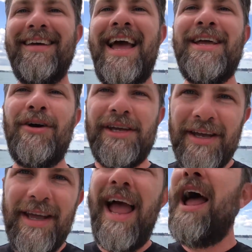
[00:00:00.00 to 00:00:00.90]
Yeah, you've got
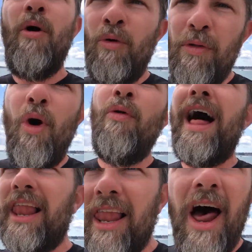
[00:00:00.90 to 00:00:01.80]
you, all, all
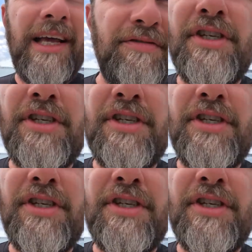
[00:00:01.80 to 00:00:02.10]
that life